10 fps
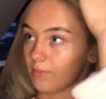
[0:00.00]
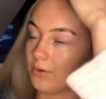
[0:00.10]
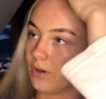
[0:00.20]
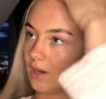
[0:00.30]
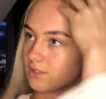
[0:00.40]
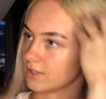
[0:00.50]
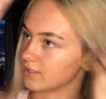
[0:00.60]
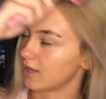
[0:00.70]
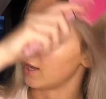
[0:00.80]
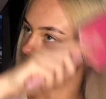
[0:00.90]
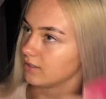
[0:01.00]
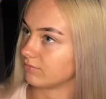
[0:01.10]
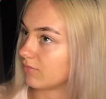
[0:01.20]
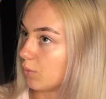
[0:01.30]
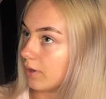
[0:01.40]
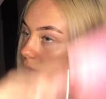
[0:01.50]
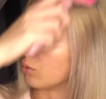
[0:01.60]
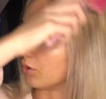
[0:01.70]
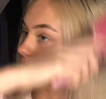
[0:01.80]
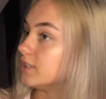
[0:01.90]
But as I said, we're in
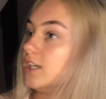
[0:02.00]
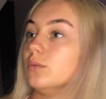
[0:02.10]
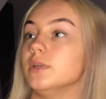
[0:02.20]
quarantine.